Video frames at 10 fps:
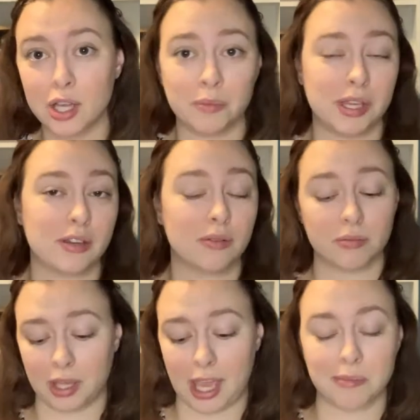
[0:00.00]
and we
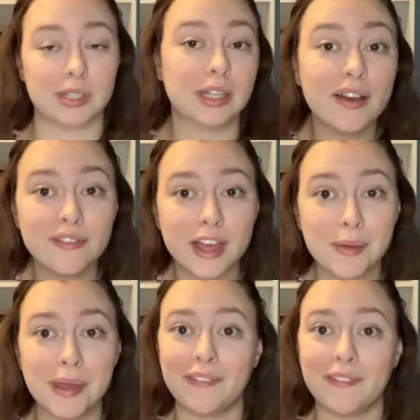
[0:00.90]
came to love them,